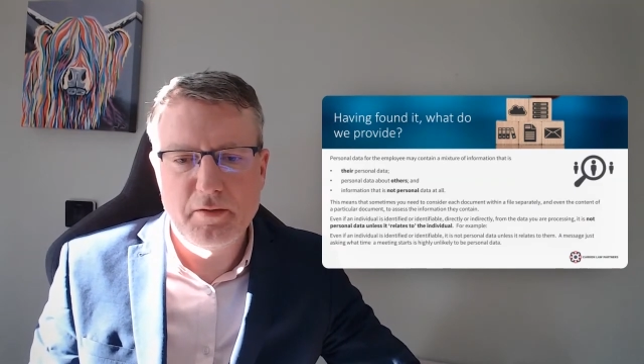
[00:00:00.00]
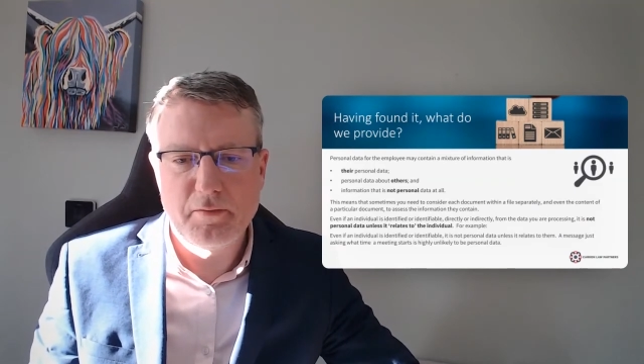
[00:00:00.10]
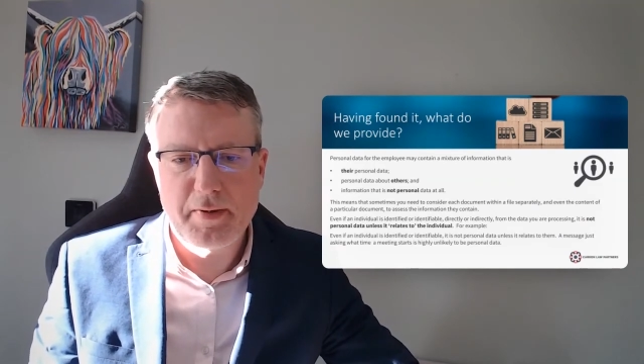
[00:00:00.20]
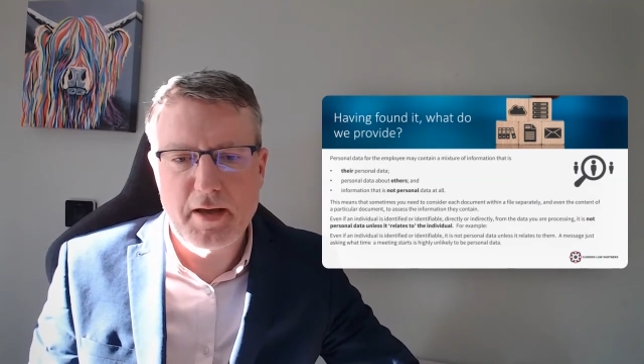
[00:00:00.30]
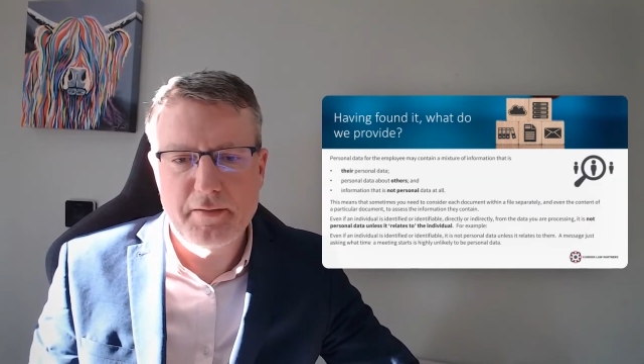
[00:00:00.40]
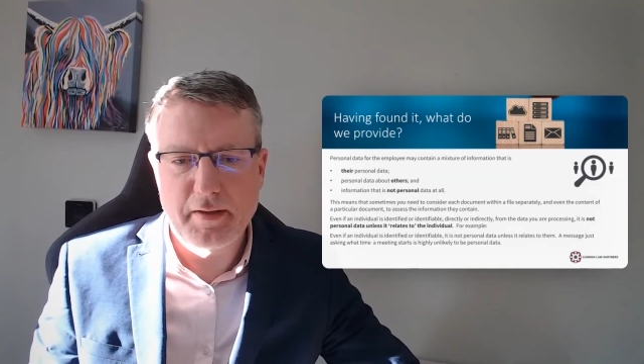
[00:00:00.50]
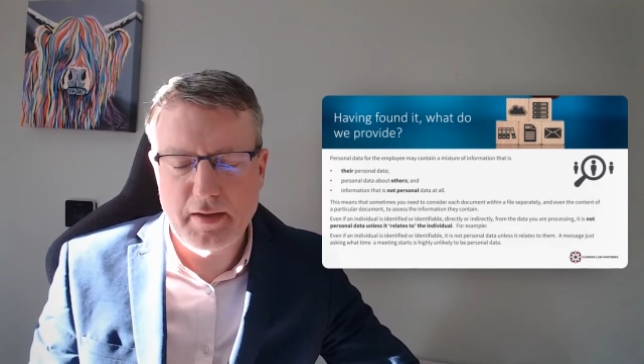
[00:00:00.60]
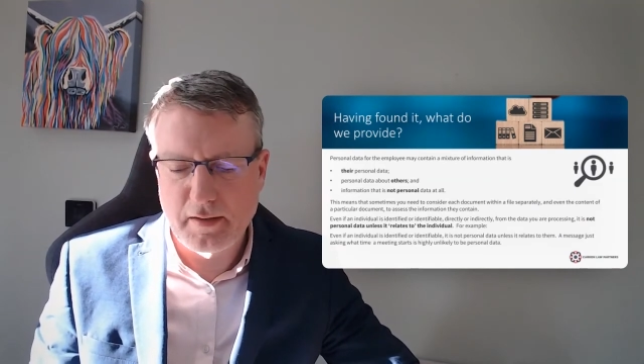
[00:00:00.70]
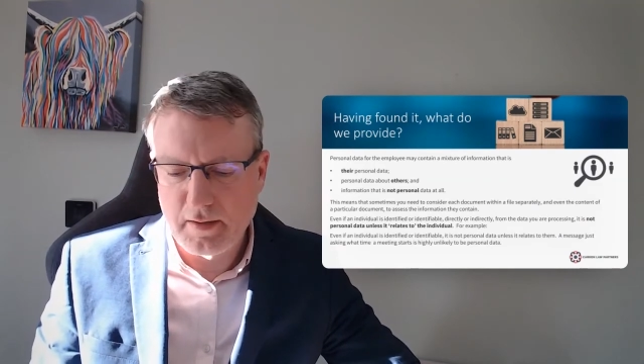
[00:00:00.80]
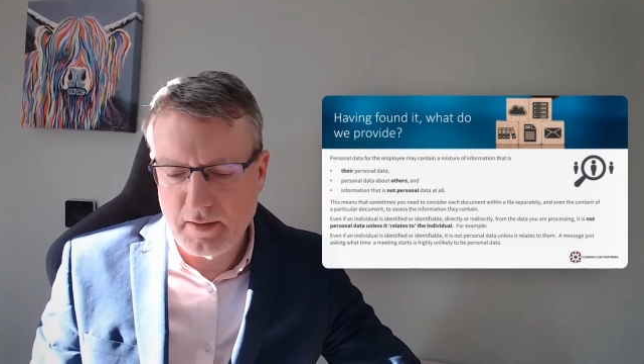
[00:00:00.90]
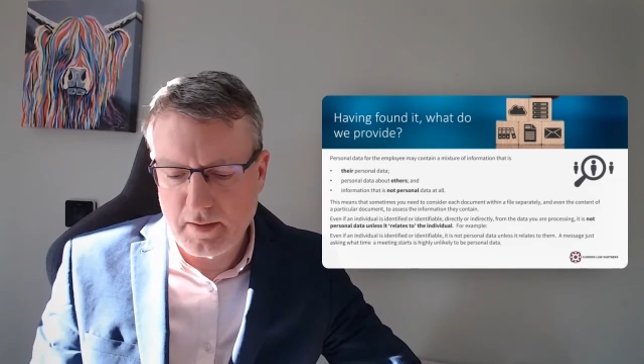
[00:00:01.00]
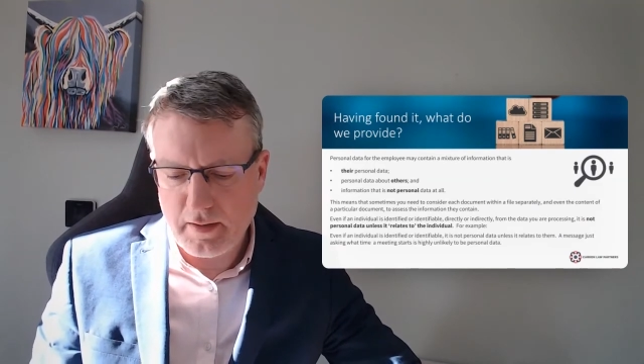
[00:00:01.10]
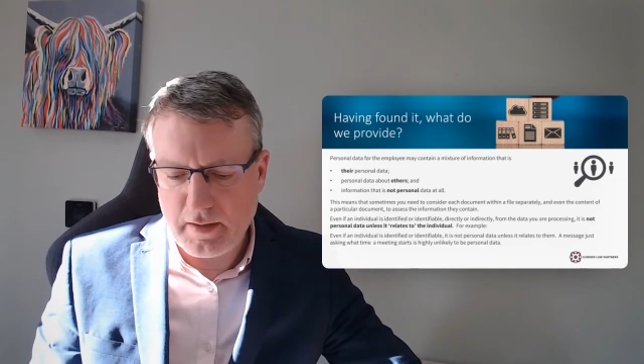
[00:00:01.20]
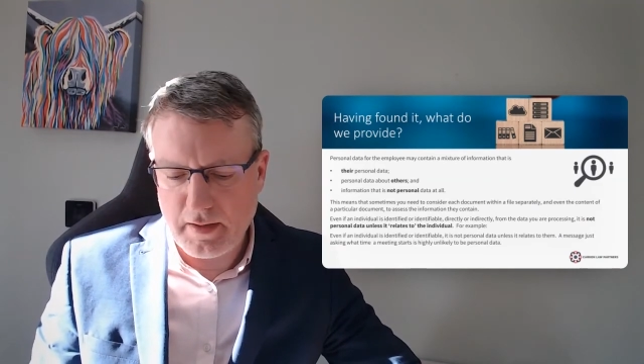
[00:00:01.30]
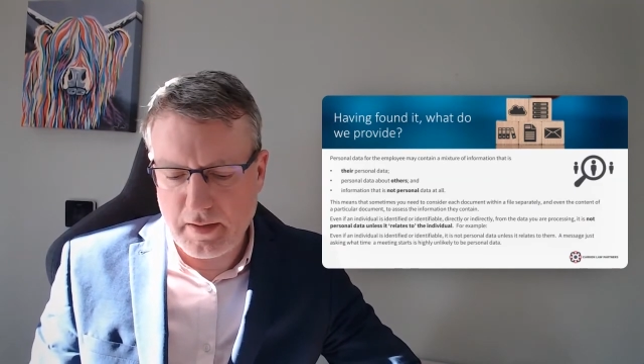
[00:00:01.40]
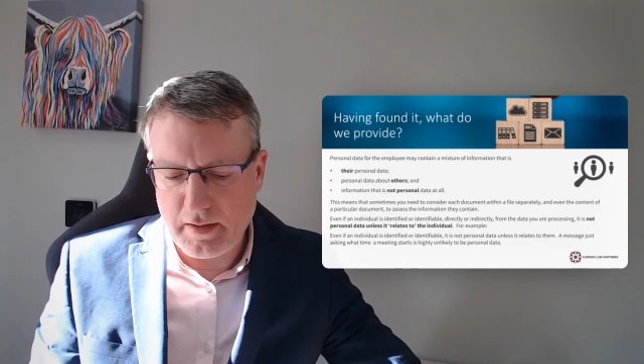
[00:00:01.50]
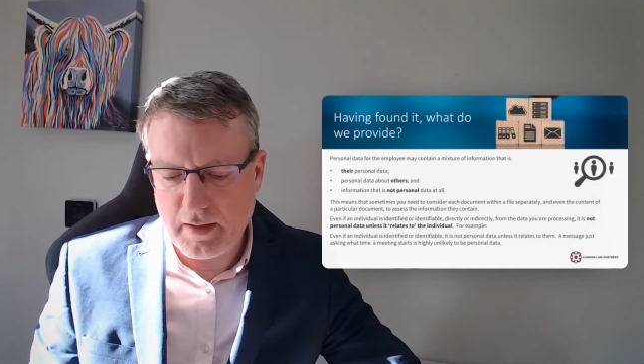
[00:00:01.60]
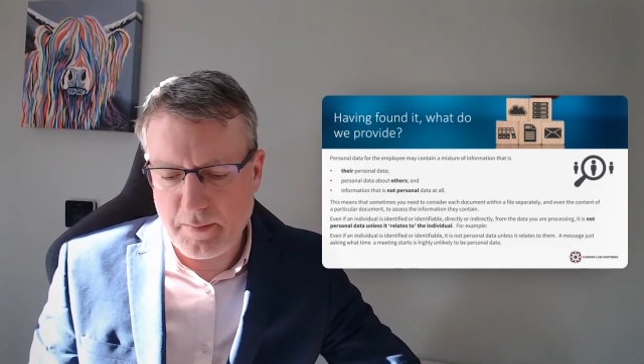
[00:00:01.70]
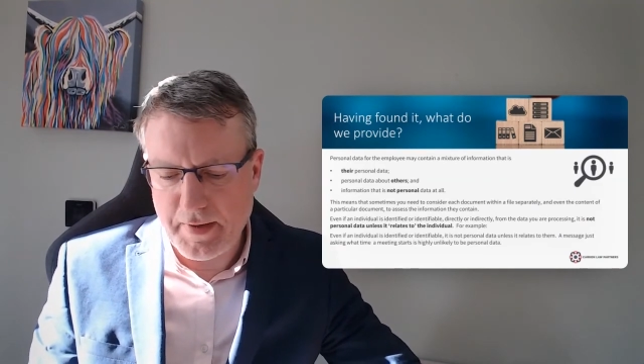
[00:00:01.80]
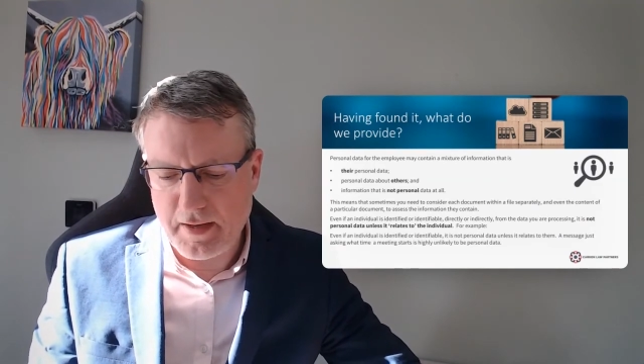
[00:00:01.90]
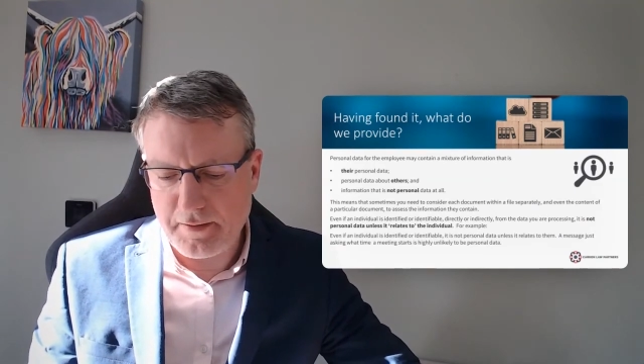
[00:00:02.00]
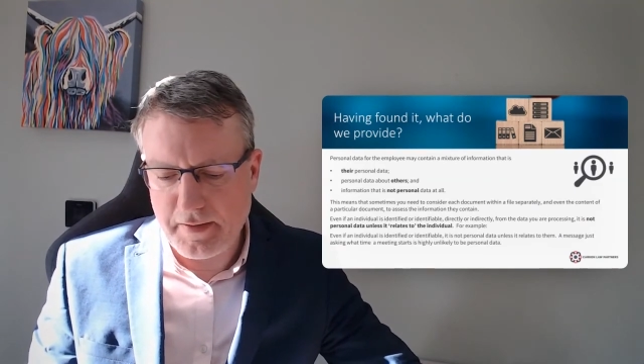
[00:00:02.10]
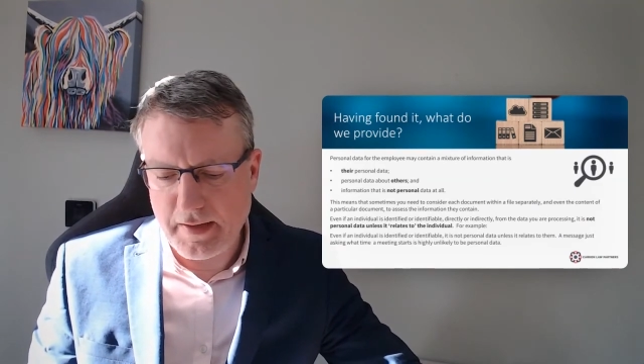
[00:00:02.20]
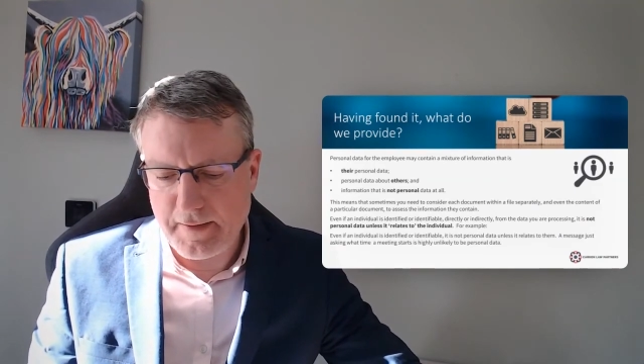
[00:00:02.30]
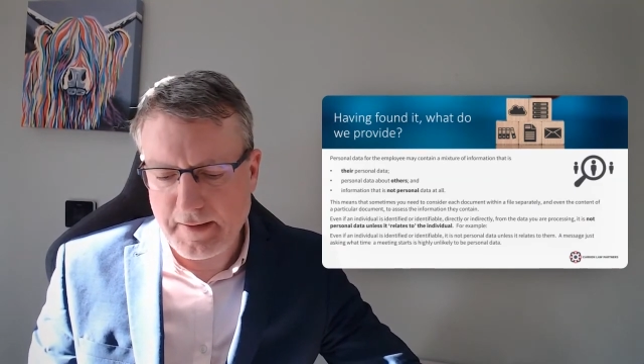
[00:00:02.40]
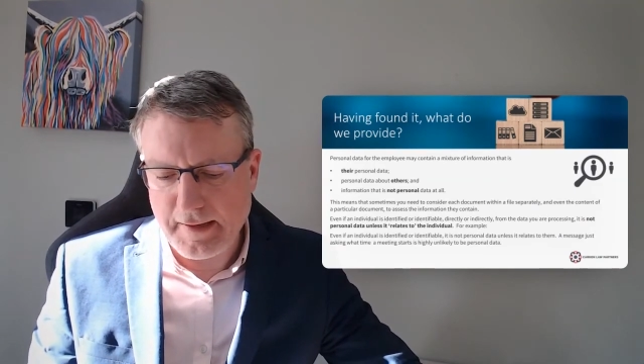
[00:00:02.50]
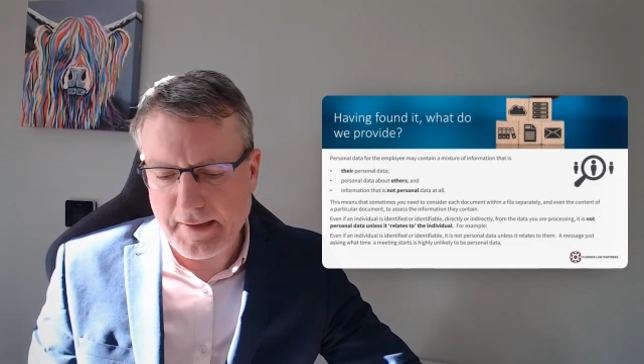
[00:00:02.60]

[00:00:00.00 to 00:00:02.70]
them about their